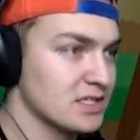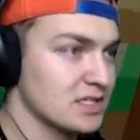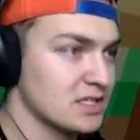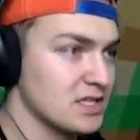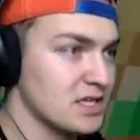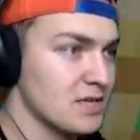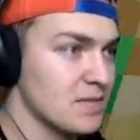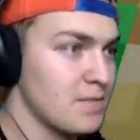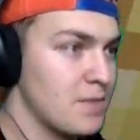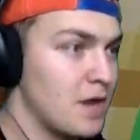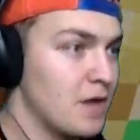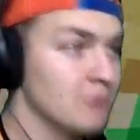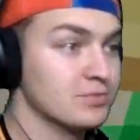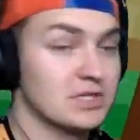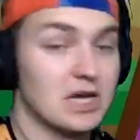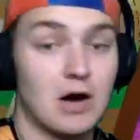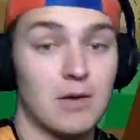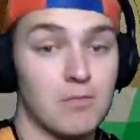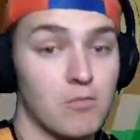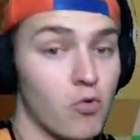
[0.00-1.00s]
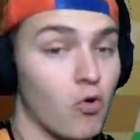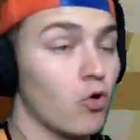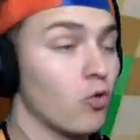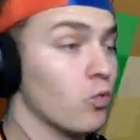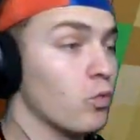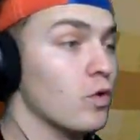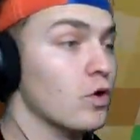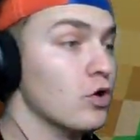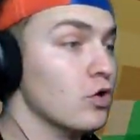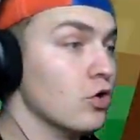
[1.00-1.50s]
thing pumps out more
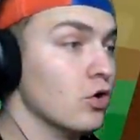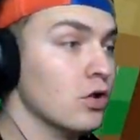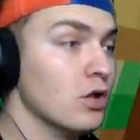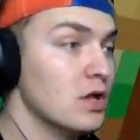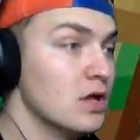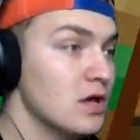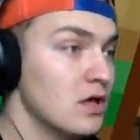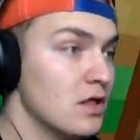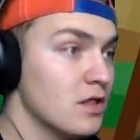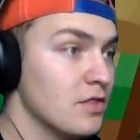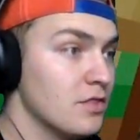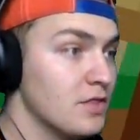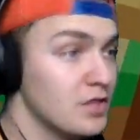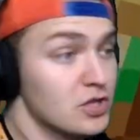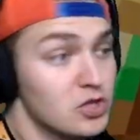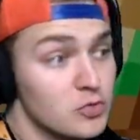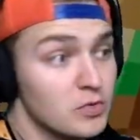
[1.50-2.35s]
wool than